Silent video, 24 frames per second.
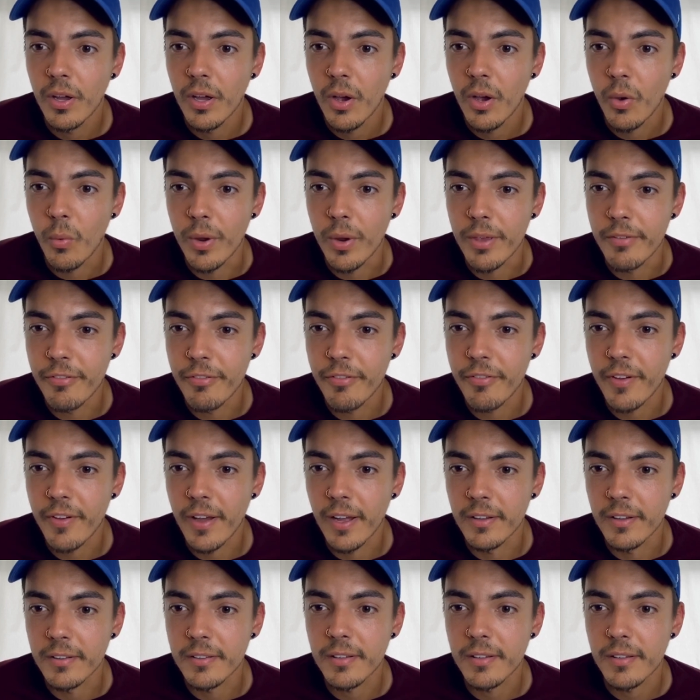we
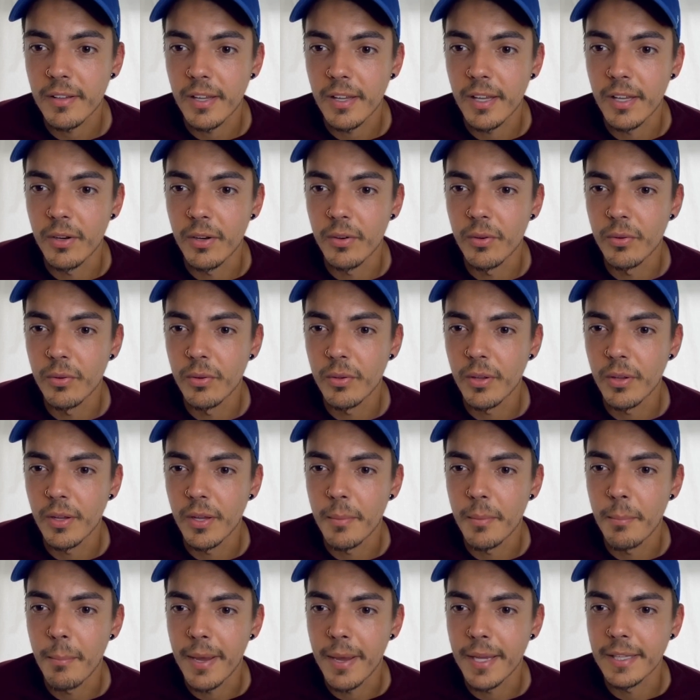felt it
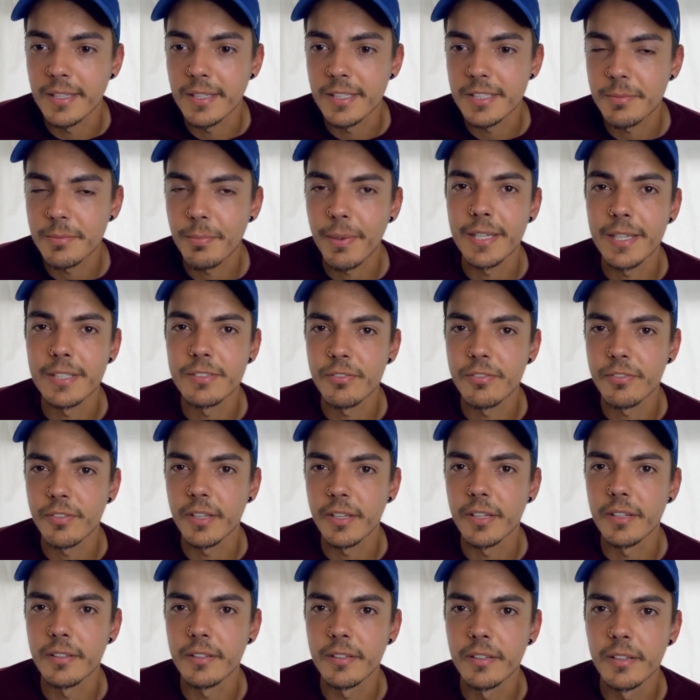made the space
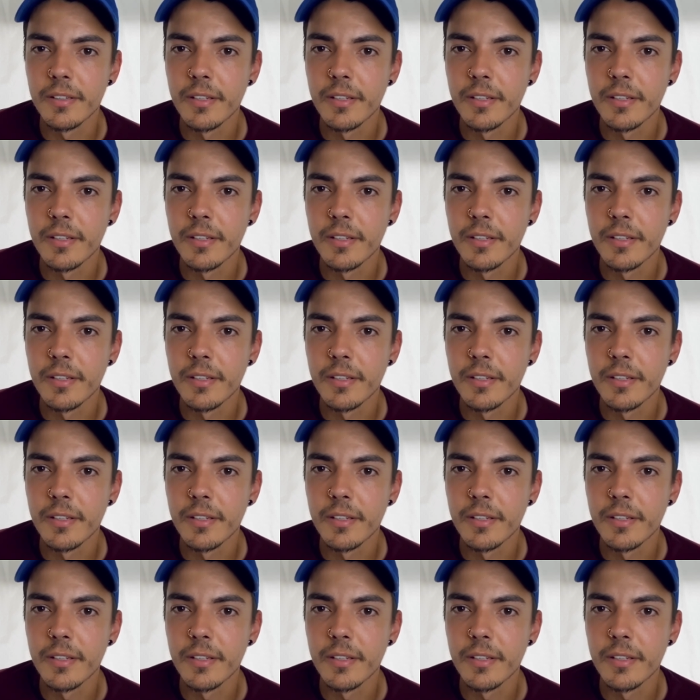feel.